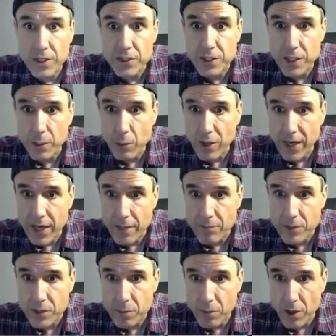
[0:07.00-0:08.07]
to see why I'm the
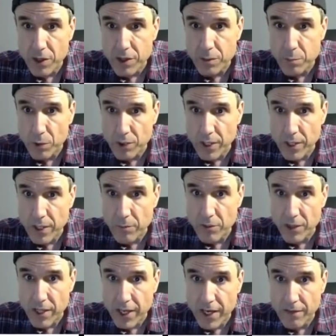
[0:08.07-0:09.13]
smartest programmer
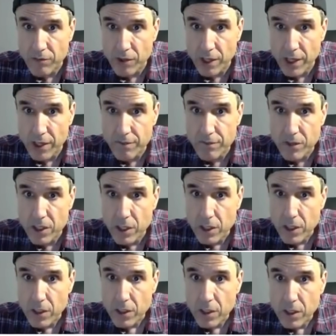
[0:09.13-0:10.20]
that ever lived?
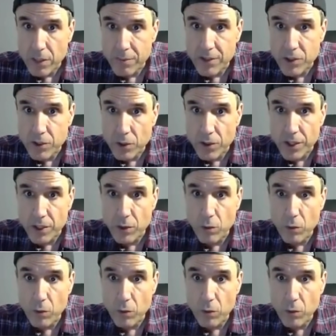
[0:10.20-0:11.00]
Let me show you